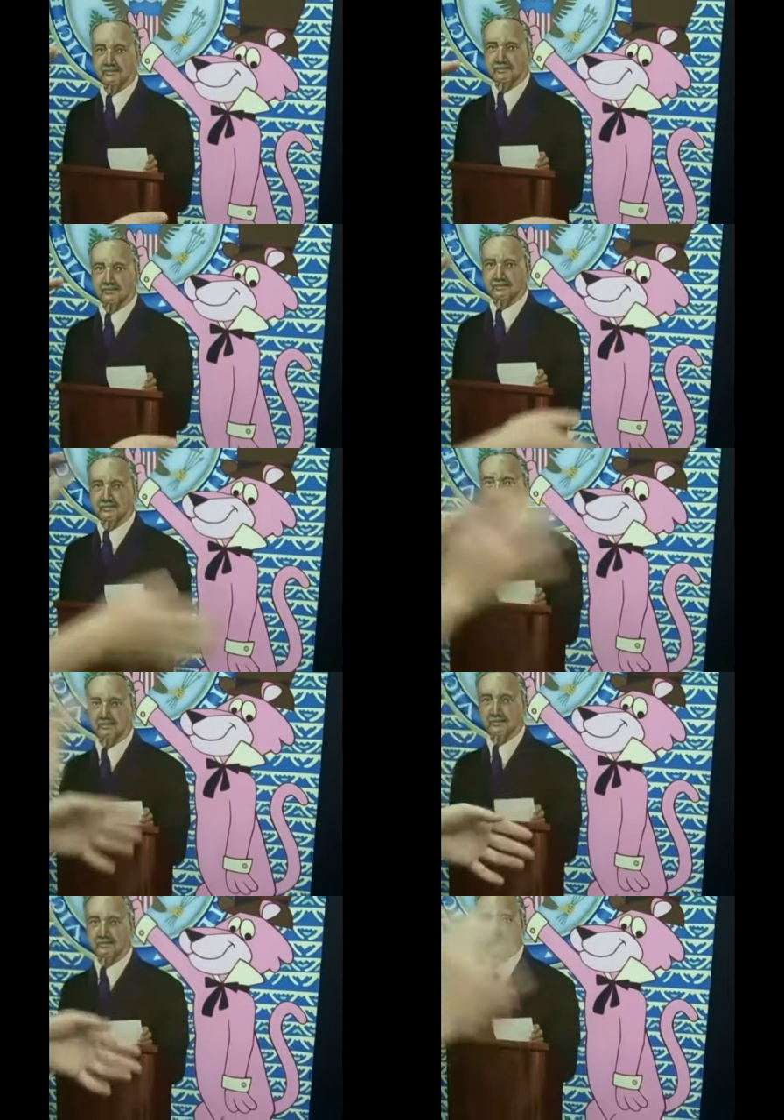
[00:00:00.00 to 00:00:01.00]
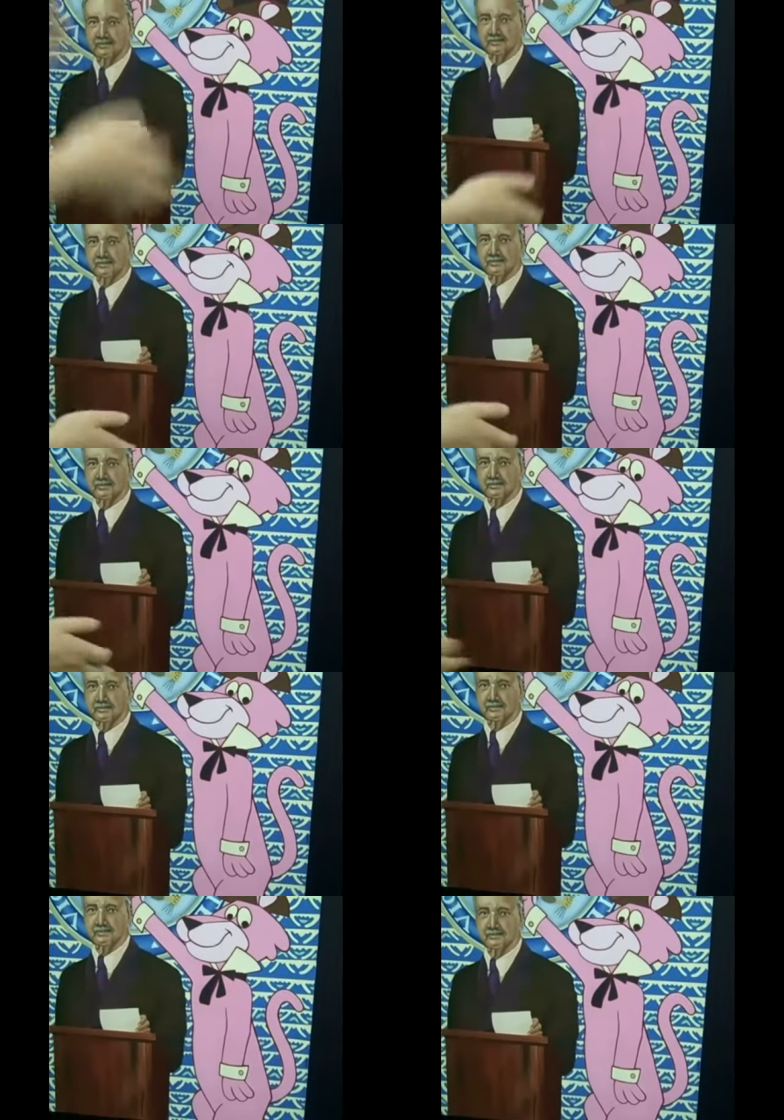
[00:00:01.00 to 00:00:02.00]
being a white and Indian,
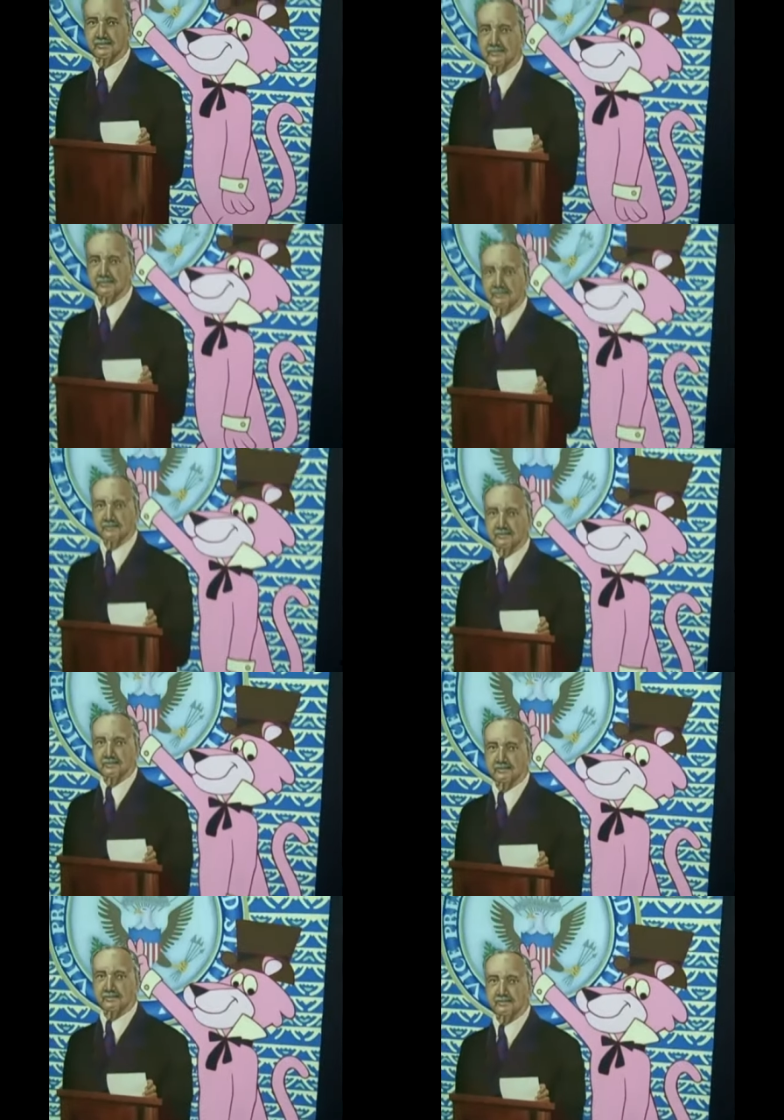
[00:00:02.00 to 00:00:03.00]
red and white pink.